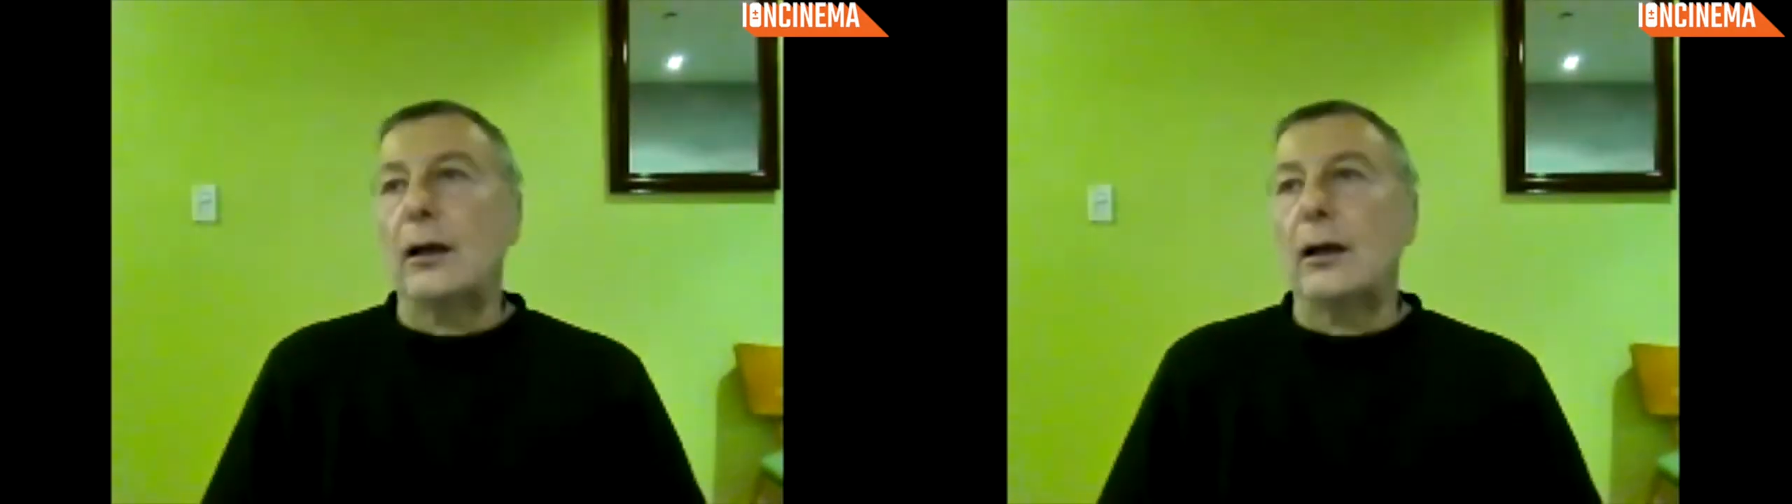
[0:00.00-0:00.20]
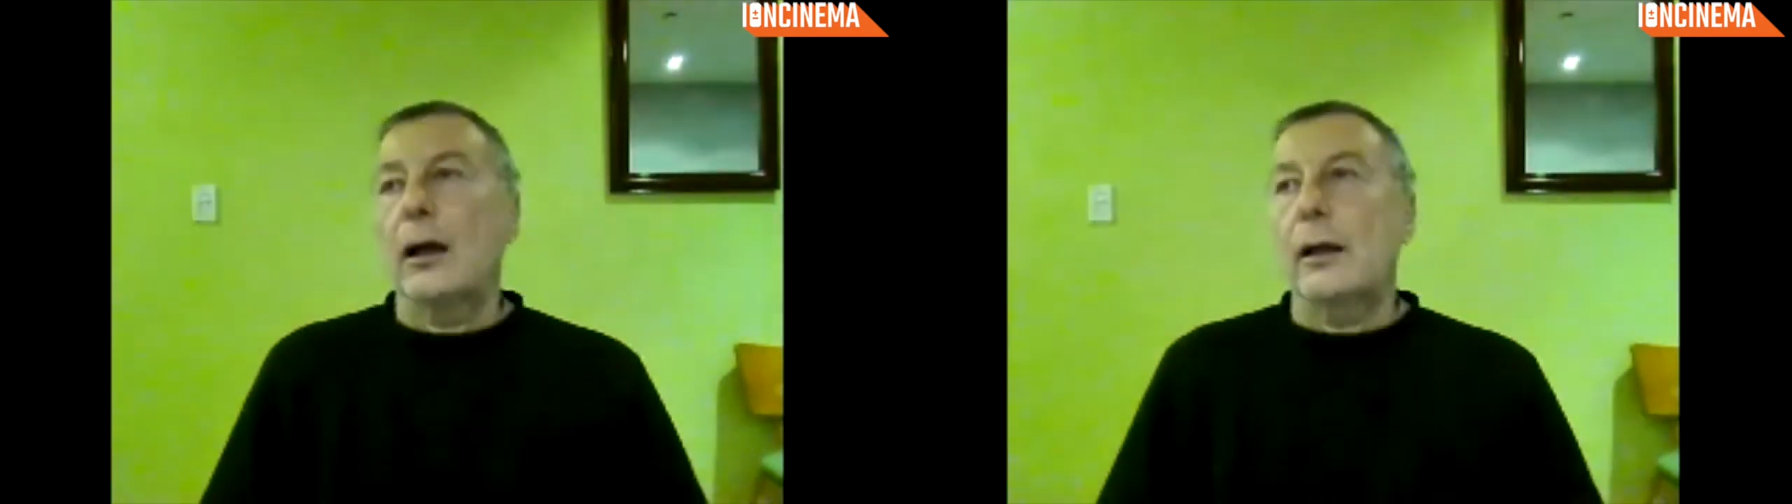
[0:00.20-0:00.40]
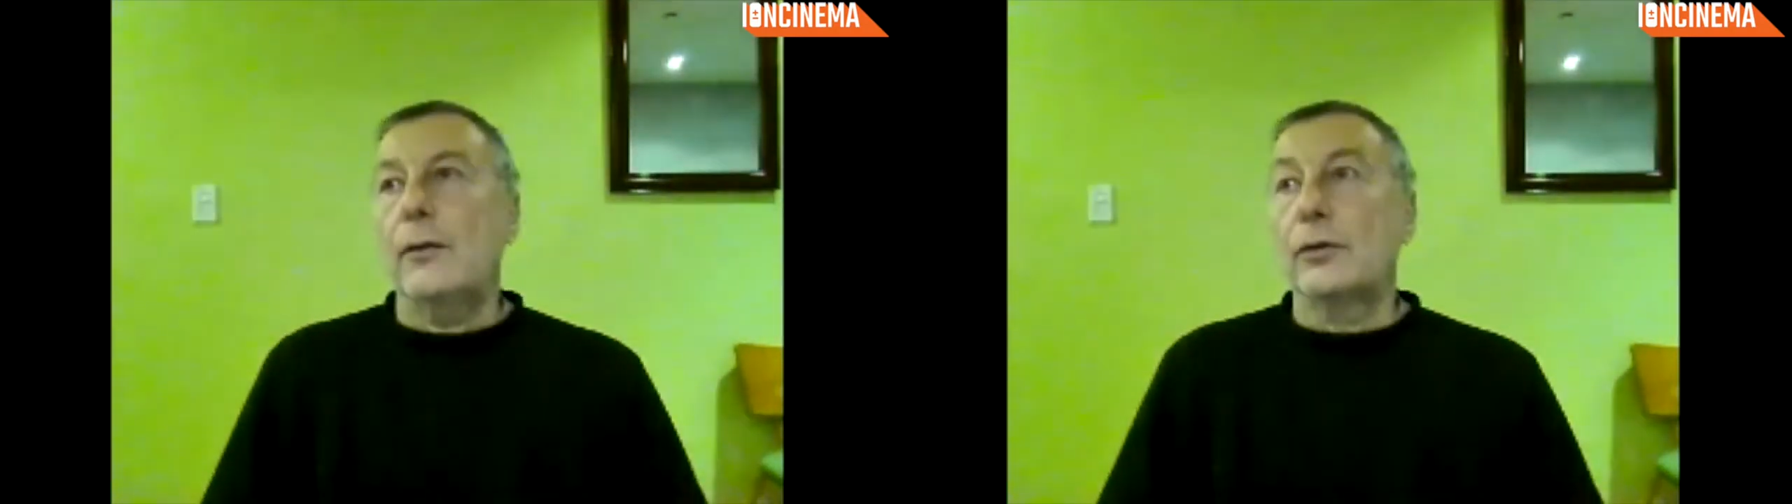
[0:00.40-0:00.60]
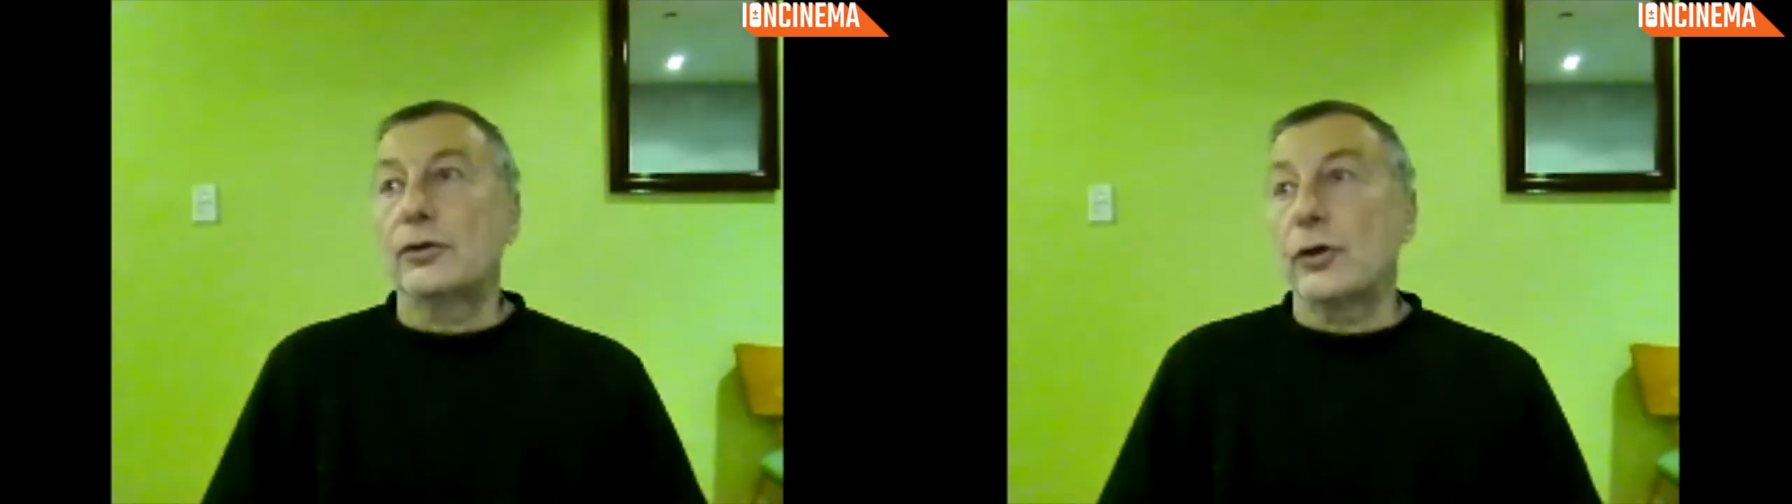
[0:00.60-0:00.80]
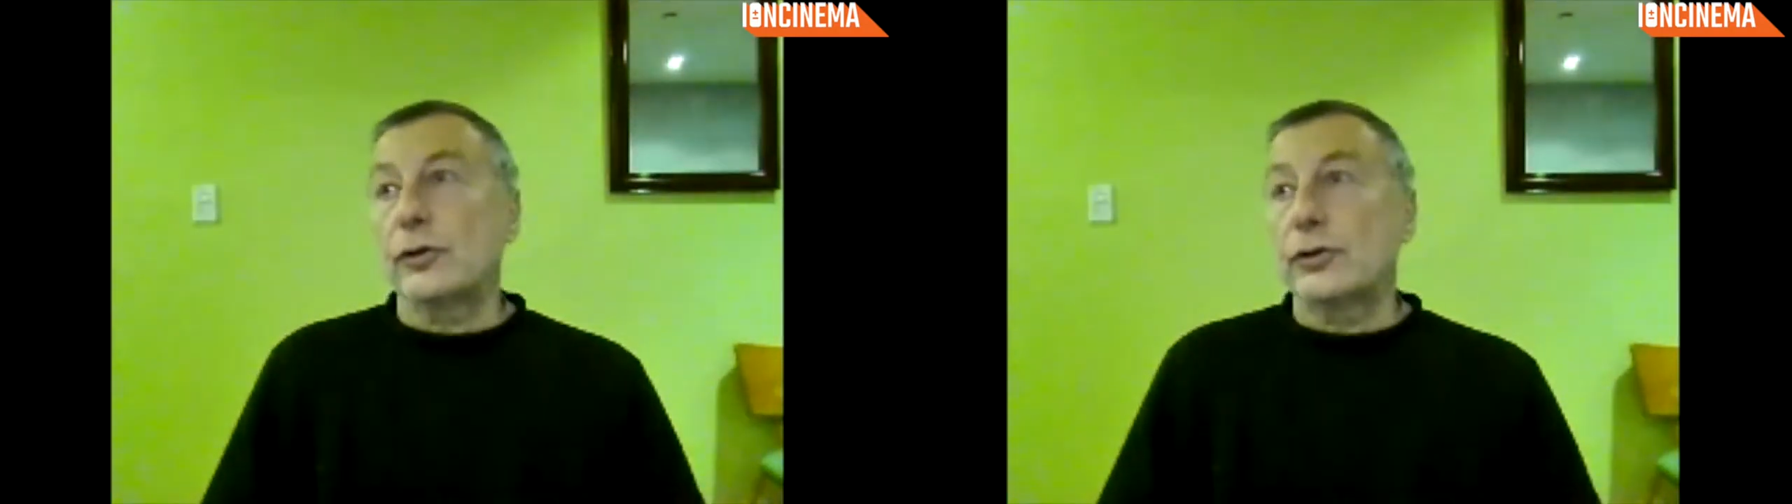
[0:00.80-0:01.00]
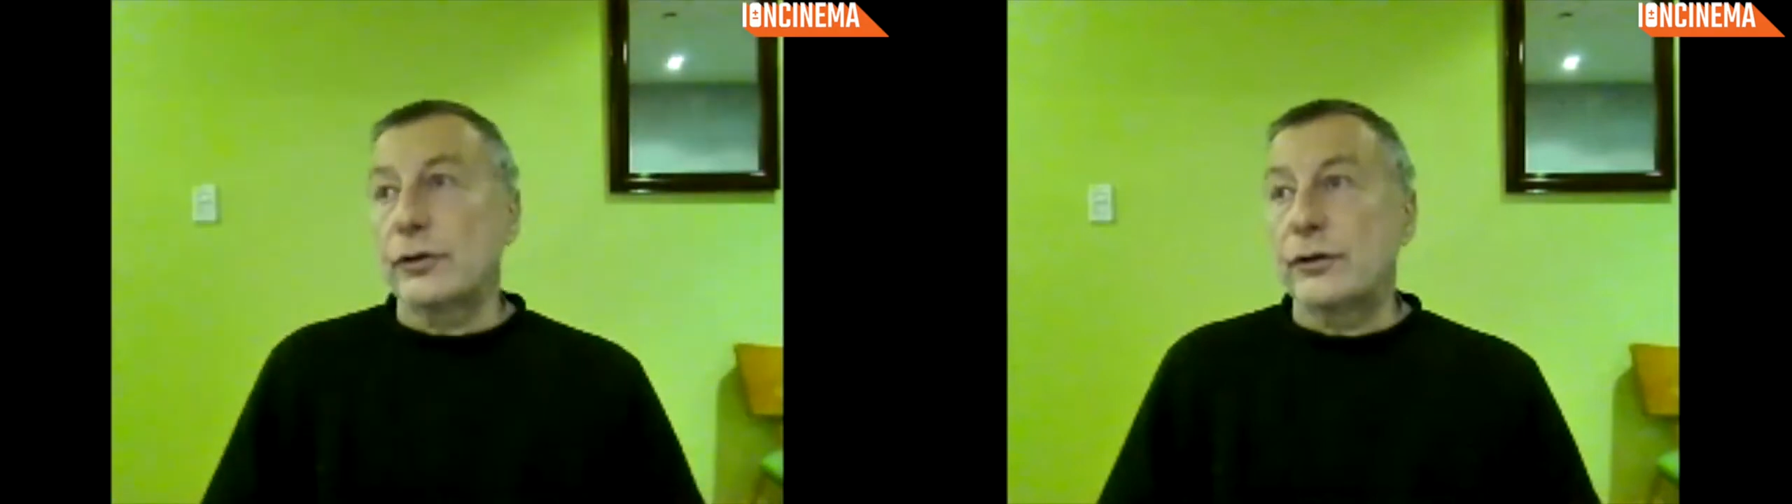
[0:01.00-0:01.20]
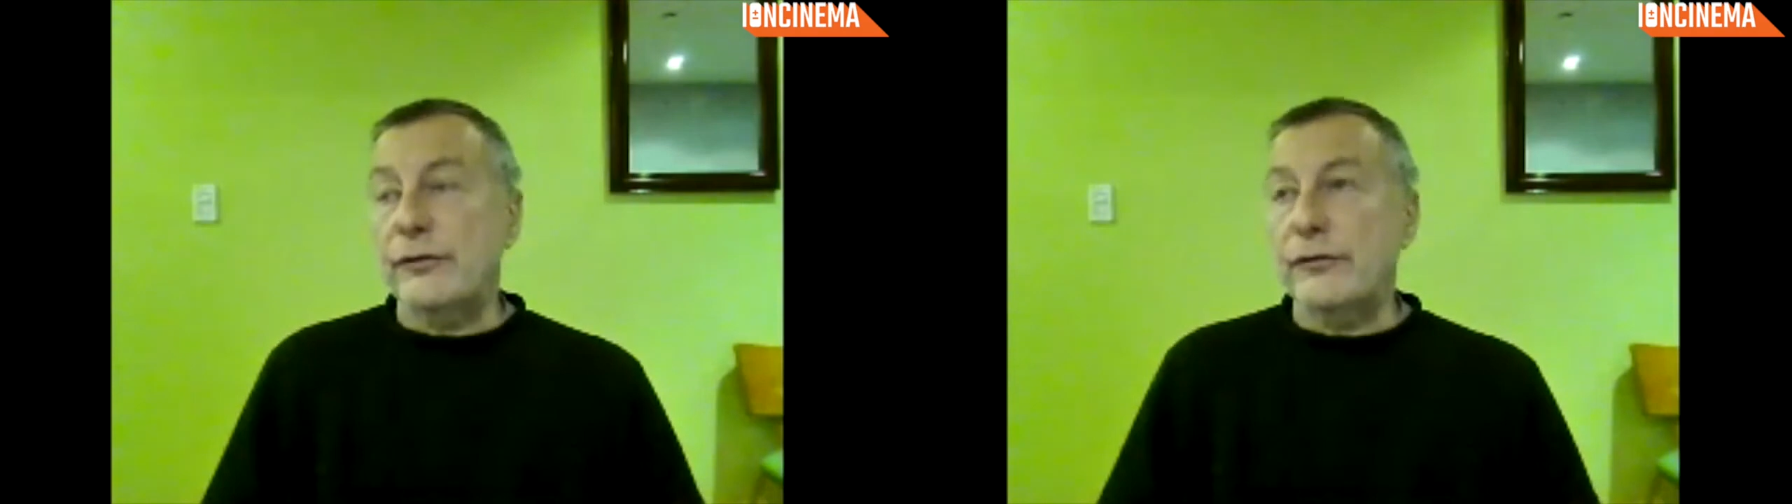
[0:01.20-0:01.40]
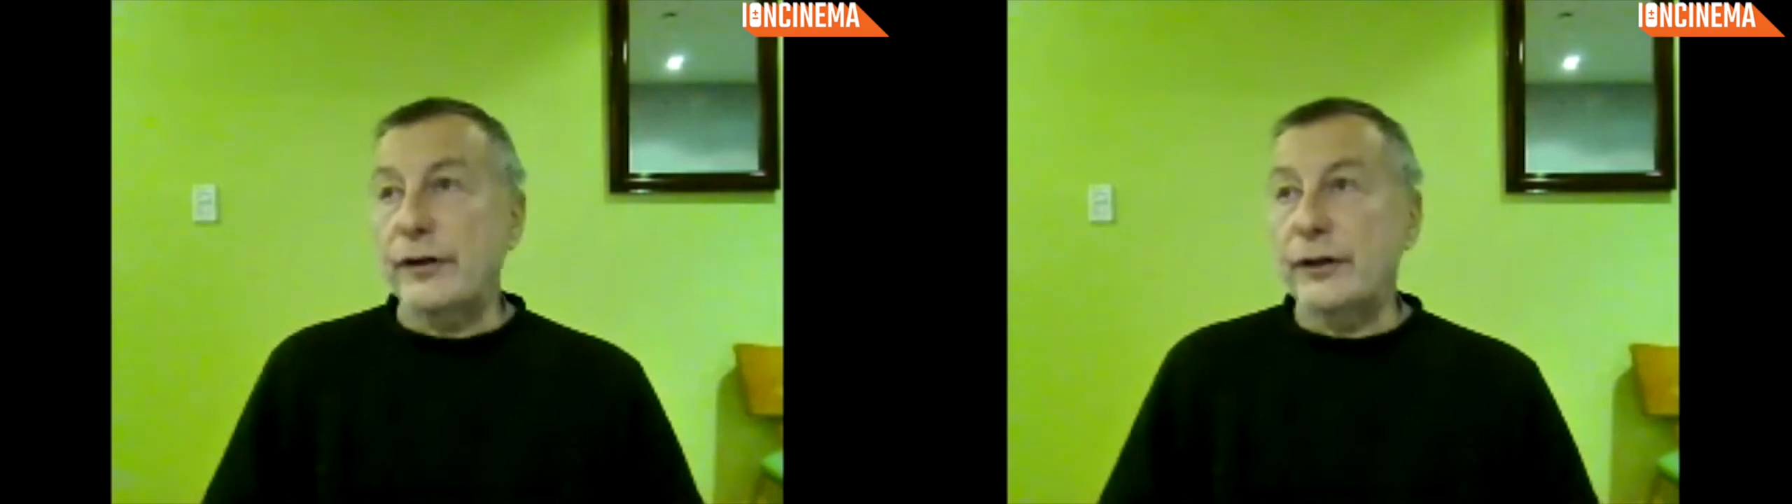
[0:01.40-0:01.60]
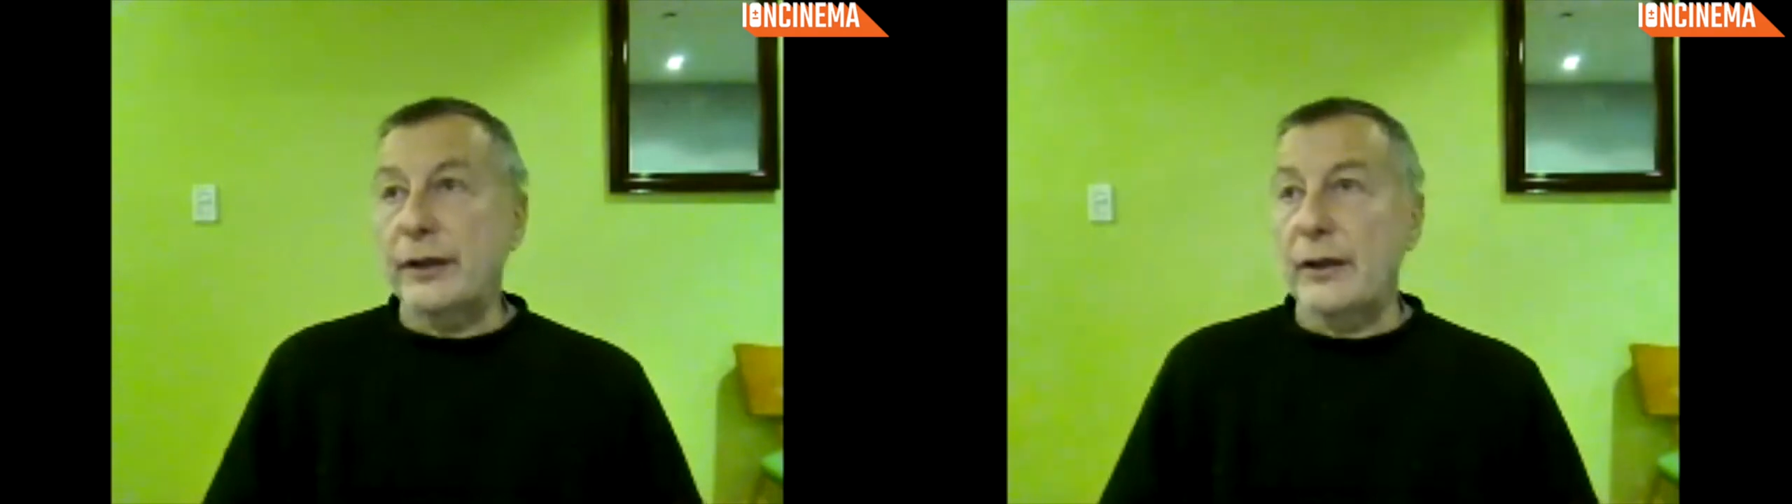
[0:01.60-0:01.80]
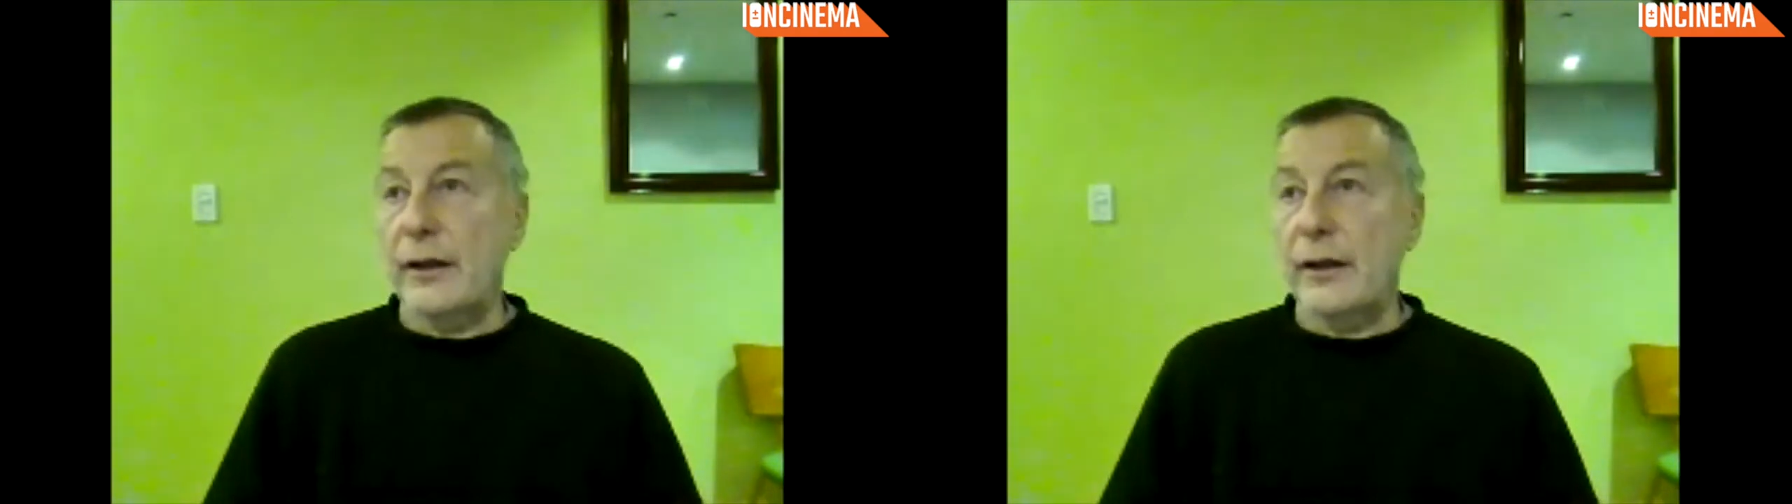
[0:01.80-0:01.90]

It was also different in